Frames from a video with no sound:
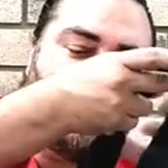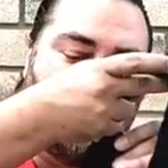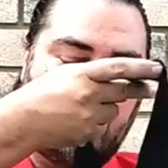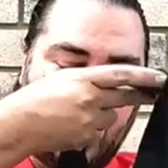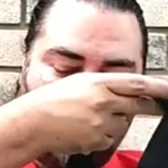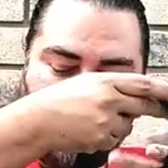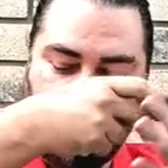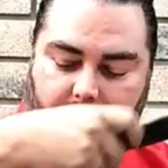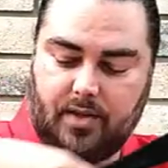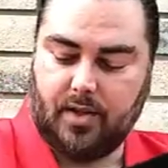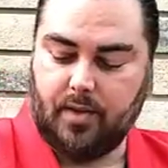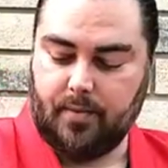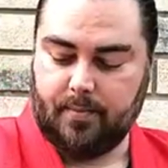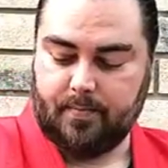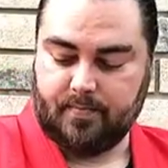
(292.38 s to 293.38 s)
Now what I'll
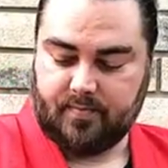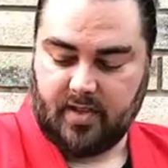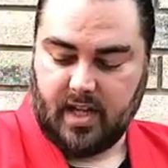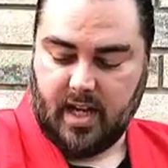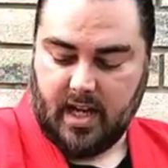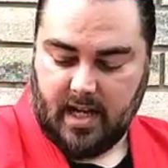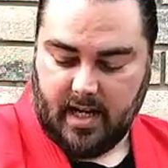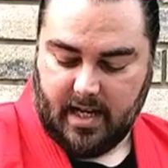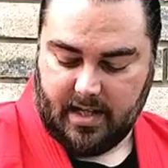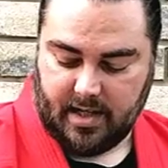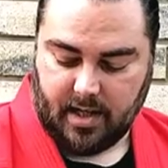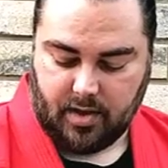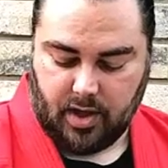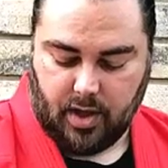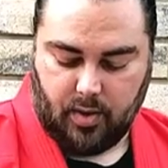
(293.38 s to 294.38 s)
do is
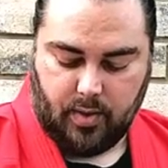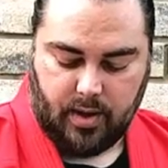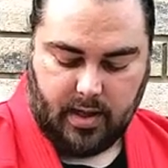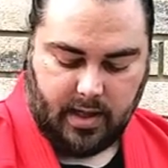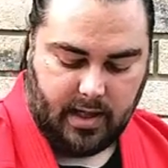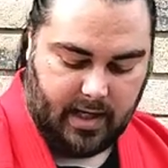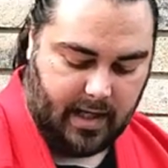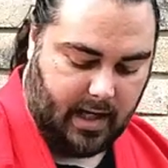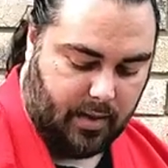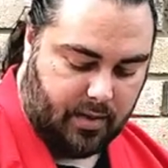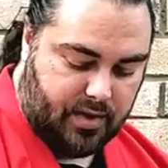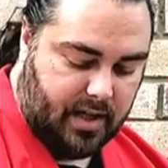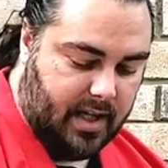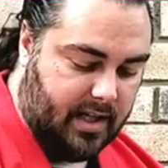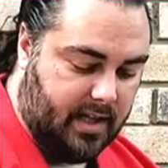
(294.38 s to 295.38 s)
I'll go and I will
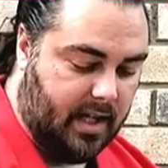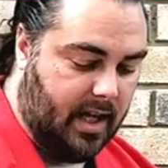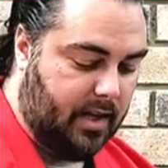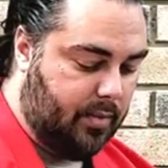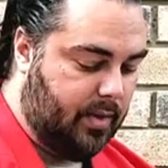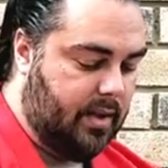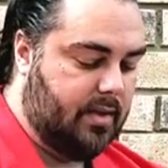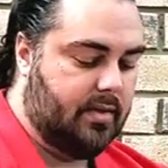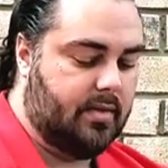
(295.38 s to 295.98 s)
take the other one